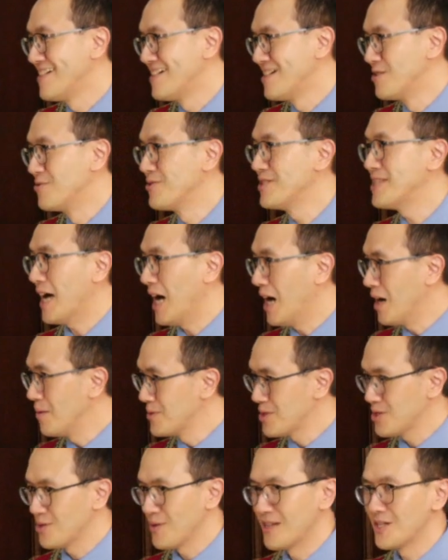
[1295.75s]
Louis
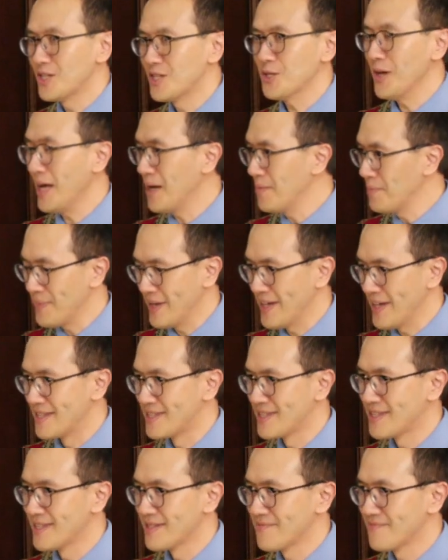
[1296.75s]
Armstrong's
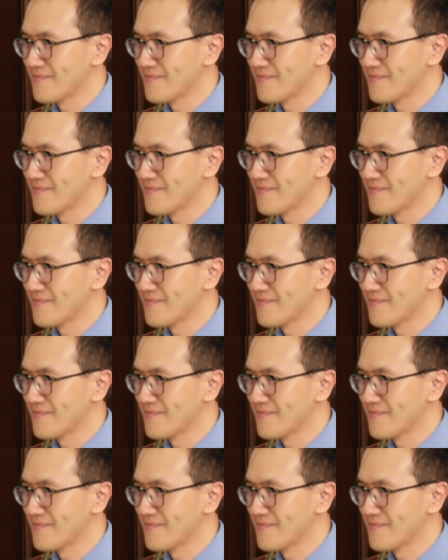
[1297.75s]
trumpet,